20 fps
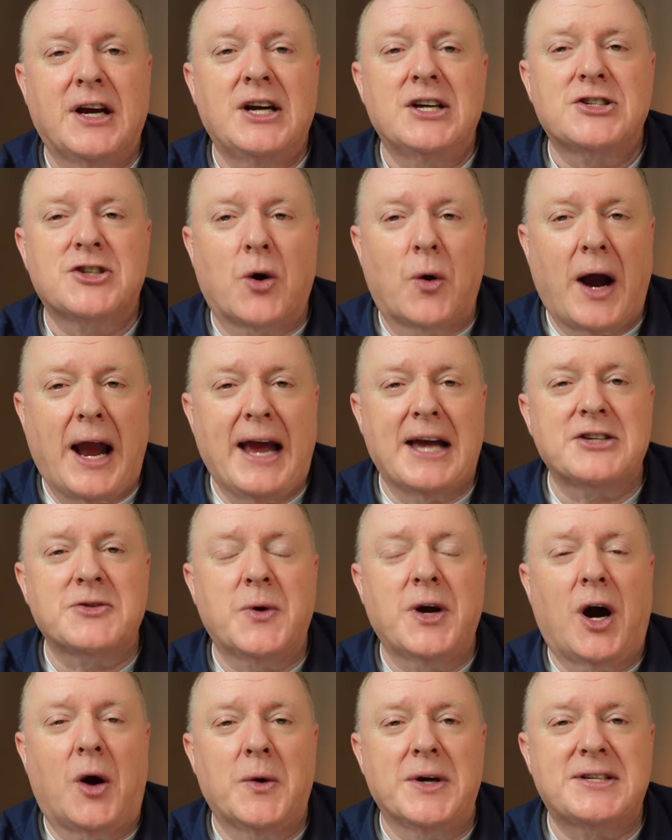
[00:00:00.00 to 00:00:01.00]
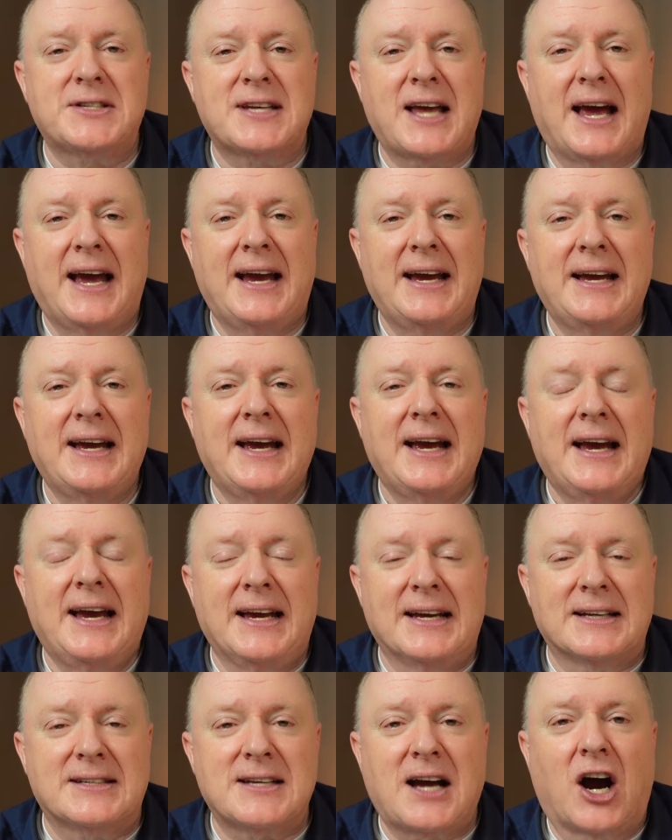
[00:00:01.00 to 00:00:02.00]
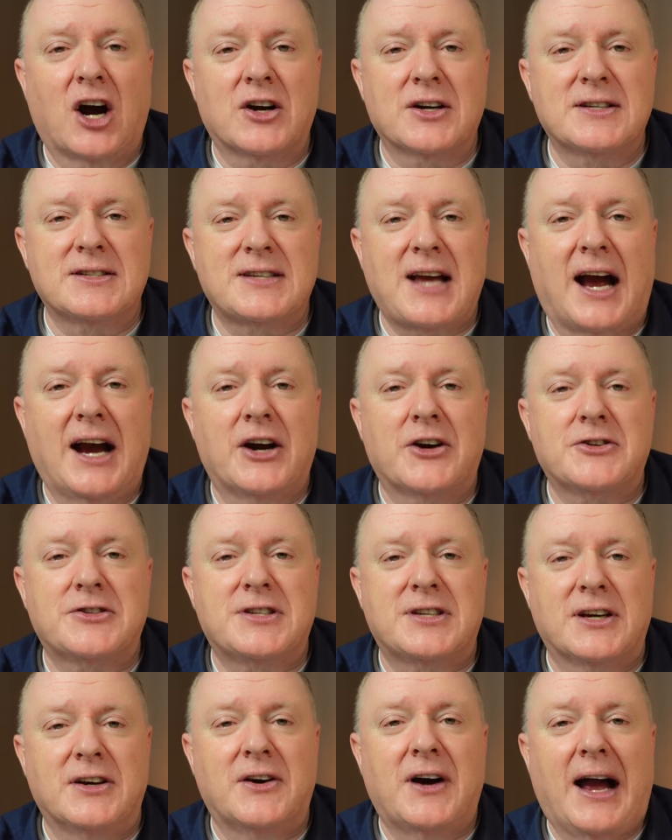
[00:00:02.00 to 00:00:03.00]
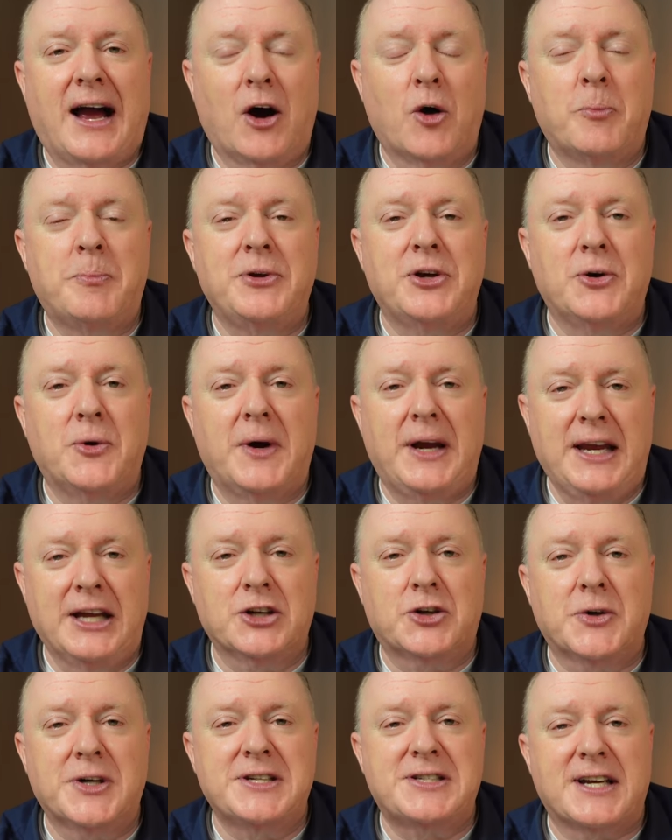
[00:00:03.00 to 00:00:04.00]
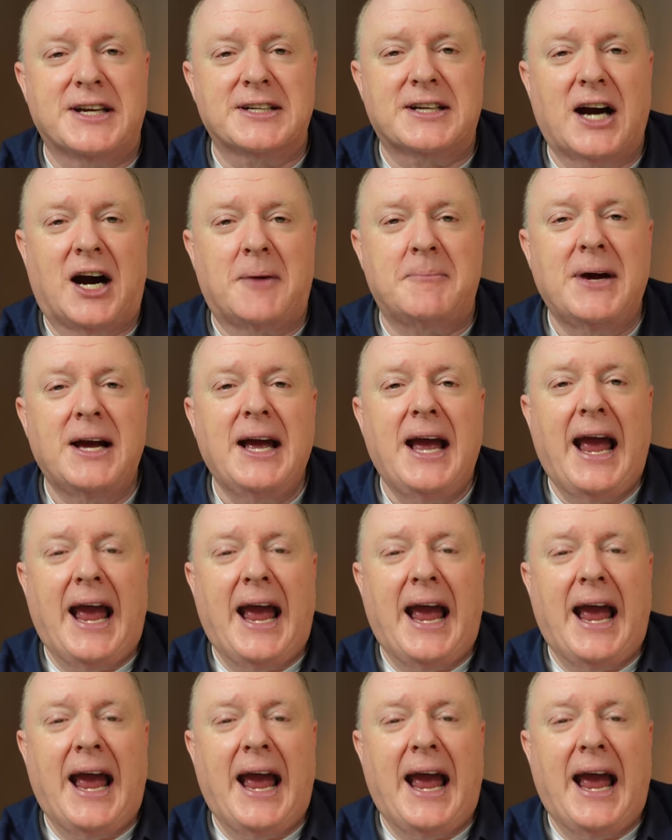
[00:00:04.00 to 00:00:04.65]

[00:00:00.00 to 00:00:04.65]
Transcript: So, as we always say, it's our desire to help you increase income